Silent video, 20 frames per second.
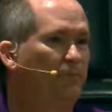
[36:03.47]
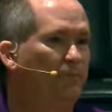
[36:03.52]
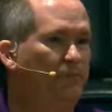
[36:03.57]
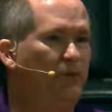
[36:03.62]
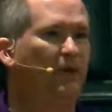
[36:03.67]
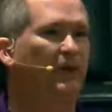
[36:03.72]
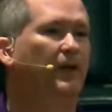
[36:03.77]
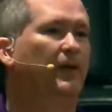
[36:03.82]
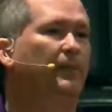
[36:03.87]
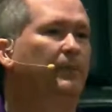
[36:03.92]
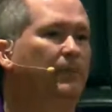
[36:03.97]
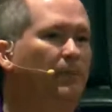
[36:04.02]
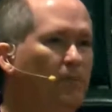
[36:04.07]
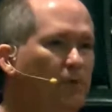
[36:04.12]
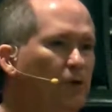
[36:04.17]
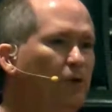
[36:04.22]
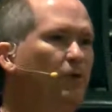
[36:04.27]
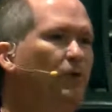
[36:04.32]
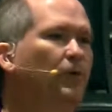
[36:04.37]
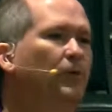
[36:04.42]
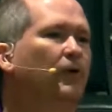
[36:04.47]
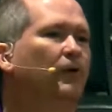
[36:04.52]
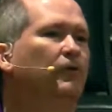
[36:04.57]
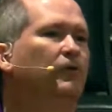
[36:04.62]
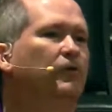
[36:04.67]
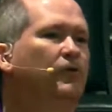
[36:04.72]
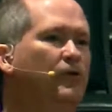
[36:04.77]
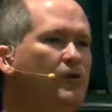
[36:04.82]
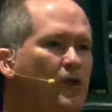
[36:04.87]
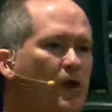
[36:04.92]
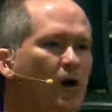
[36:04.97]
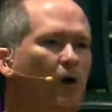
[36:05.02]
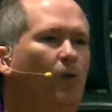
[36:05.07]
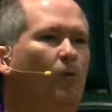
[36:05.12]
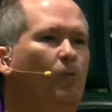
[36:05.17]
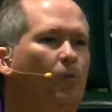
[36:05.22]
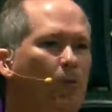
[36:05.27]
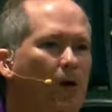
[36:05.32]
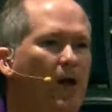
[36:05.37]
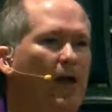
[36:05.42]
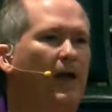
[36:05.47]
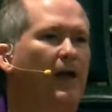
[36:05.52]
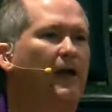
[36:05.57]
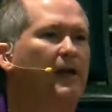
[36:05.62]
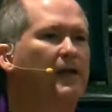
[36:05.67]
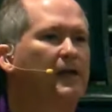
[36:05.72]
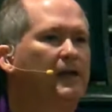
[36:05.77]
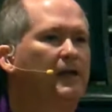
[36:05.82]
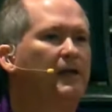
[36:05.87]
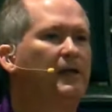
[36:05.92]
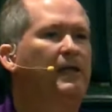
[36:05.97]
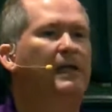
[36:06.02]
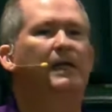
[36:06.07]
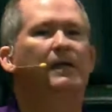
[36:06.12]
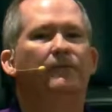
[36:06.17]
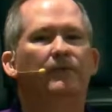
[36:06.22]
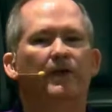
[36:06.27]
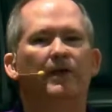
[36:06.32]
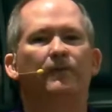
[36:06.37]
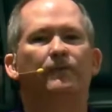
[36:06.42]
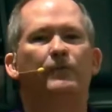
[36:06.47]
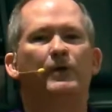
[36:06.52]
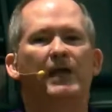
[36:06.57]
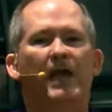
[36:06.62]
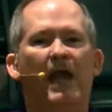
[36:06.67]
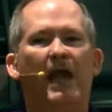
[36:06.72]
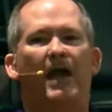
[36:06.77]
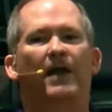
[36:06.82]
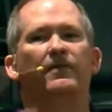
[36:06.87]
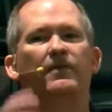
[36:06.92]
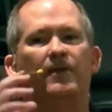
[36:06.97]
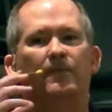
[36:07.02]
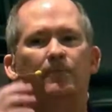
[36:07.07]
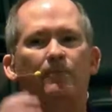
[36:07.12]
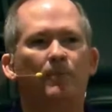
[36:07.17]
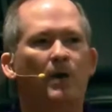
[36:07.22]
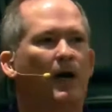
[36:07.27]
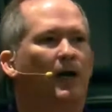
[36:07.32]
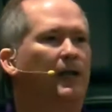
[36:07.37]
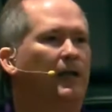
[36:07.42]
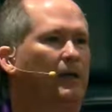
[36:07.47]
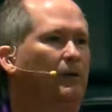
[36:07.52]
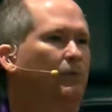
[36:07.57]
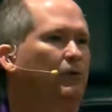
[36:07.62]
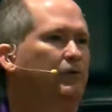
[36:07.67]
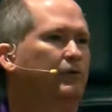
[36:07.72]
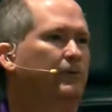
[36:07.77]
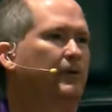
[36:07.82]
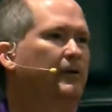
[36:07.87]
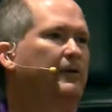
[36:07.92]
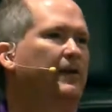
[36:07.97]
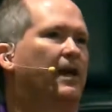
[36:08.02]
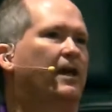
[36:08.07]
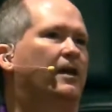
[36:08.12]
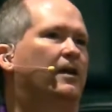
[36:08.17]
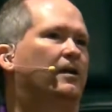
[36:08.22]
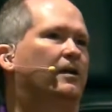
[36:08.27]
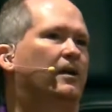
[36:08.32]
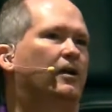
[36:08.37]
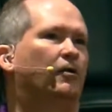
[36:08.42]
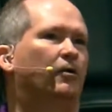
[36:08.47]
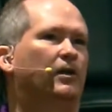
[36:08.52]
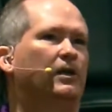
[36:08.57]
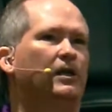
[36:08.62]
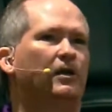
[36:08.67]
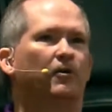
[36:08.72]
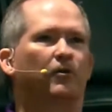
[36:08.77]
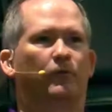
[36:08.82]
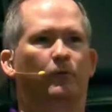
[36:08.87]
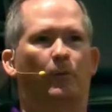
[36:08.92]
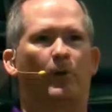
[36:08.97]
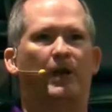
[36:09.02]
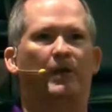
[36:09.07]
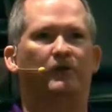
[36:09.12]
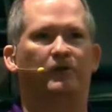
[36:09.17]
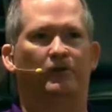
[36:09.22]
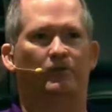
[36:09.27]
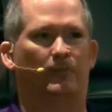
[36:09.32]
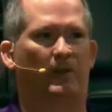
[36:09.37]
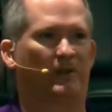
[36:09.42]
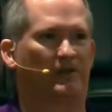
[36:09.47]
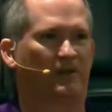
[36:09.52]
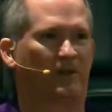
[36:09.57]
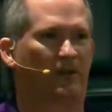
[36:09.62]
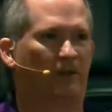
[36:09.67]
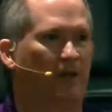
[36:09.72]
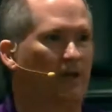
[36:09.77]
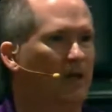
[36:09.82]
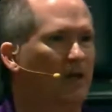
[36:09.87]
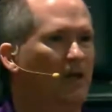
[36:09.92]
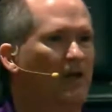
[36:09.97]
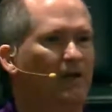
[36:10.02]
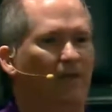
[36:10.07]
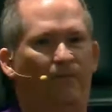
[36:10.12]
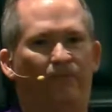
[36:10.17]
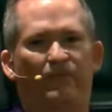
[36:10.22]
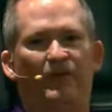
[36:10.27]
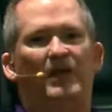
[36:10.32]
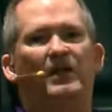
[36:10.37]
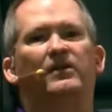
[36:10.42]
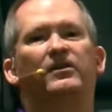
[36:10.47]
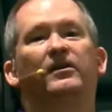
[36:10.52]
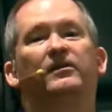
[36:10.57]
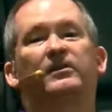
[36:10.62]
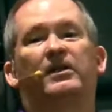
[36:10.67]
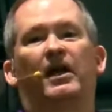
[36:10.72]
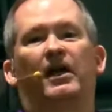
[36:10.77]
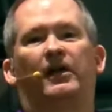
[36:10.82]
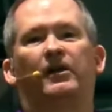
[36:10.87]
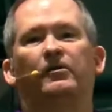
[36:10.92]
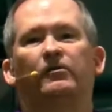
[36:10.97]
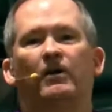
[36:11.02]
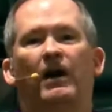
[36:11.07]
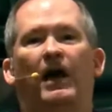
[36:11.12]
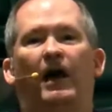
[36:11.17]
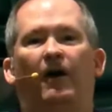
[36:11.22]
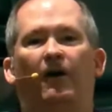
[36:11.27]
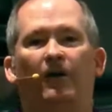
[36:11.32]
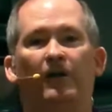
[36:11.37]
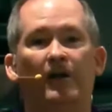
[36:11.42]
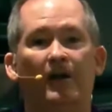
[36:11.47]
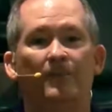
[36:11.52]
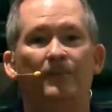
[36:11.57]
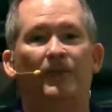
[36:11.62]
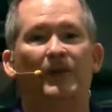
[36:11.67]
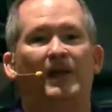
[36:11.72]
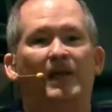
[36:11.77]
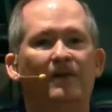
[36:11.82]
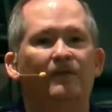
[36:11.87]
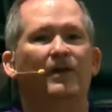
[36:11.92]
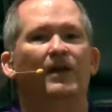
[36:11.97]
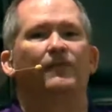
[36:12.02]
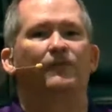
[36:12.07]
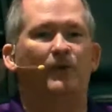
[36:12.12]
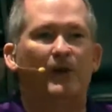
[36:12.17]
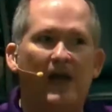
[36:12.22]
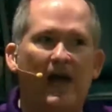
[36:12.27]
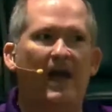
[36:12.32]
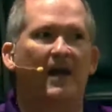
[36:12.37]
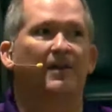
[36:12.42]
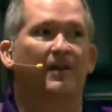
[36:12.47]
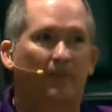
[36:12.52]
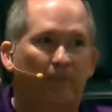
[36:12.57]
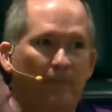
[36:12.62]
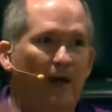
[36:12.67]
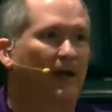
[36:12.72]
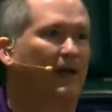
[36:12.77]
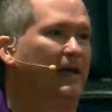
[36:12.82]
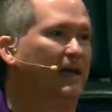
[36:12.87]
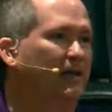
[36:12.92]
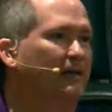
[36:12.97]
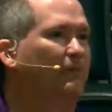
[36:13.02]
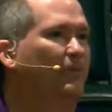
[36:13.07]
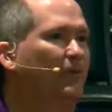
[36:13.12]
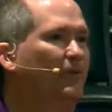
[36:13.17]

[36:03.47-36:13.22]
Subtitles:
Philip knew there's no way, even if we had the money, which would have taken a year's wages basically, to feed this kind of crowd, even if we had the money,